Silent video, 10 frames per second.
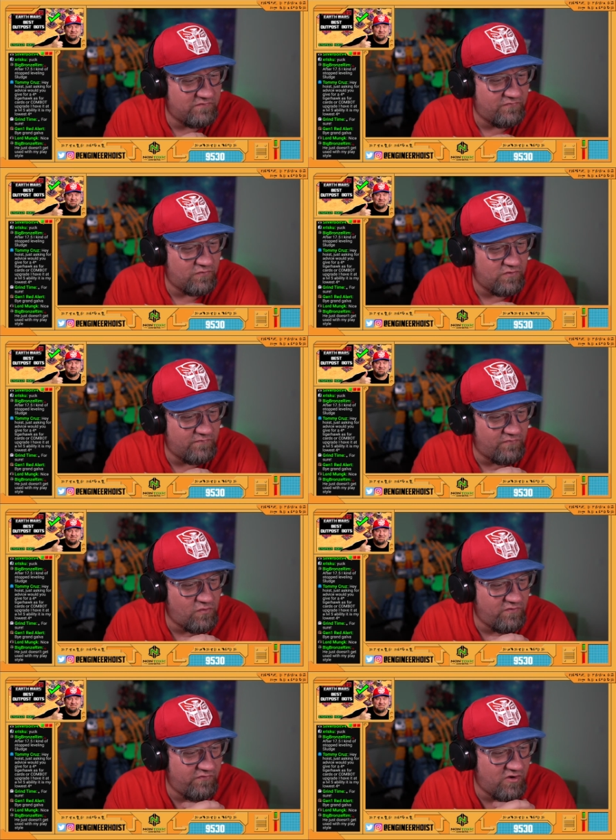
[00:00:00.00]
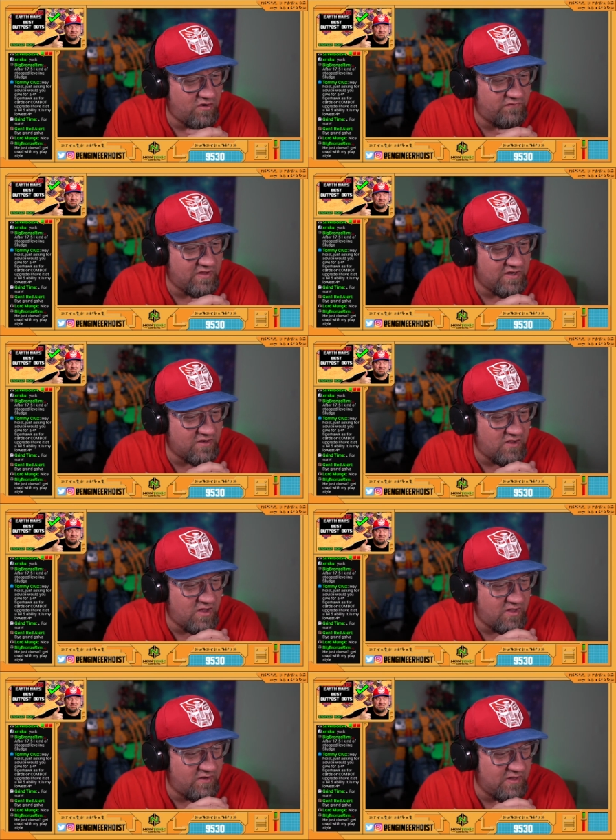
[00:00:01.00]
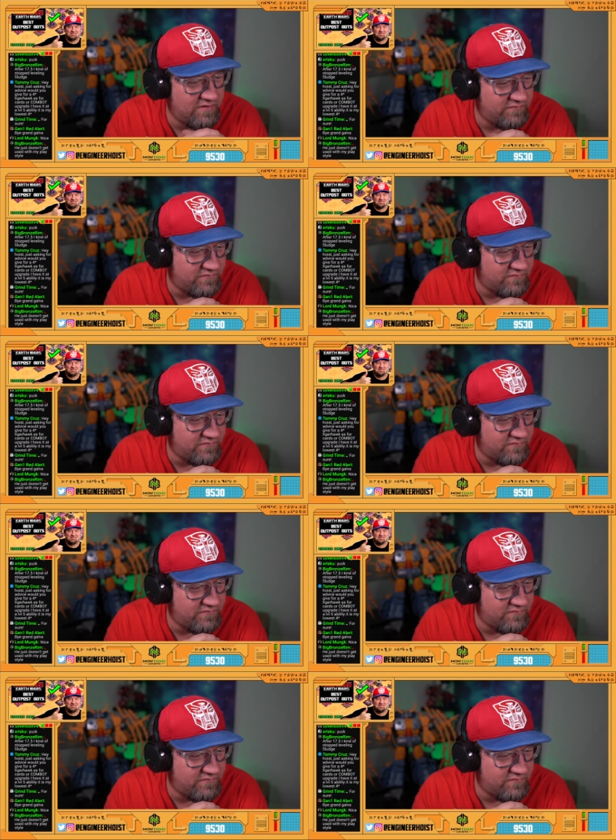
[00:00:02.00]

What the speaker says: for 4-star Tiger Hawk. Where